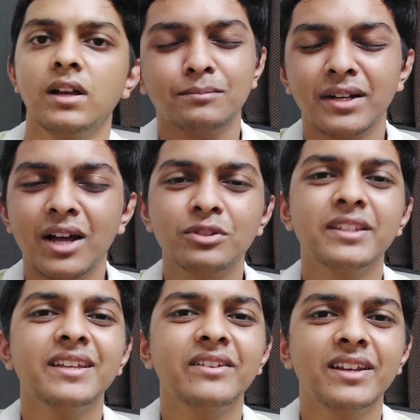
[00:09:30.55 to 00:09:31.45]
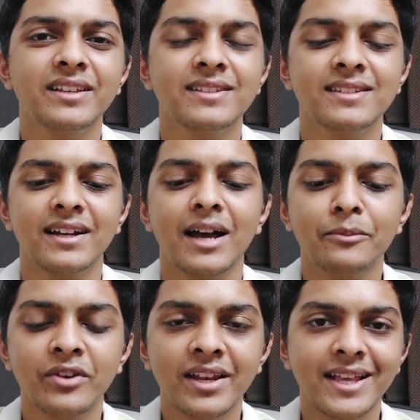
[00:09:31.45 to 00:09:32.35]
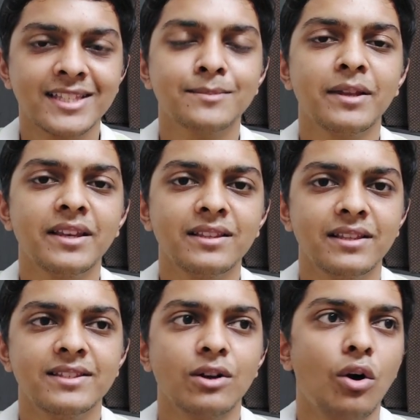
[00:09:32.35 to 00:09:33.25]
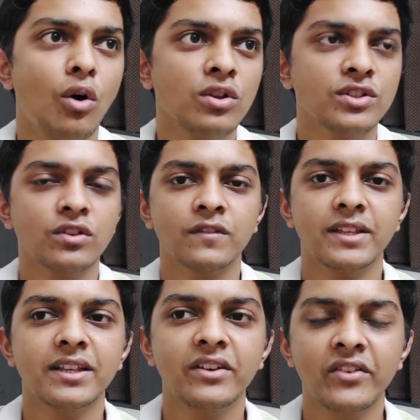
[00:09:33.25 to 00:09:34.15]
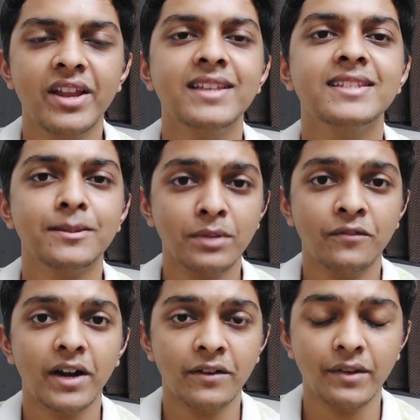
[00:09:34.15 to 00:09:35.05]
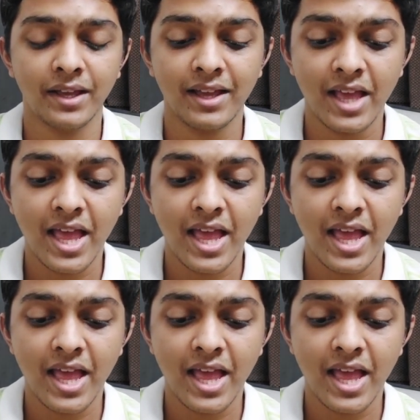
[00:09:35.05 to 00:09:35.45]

But now the thing really is that I'm really explaining this all sort of thing in really simplified way.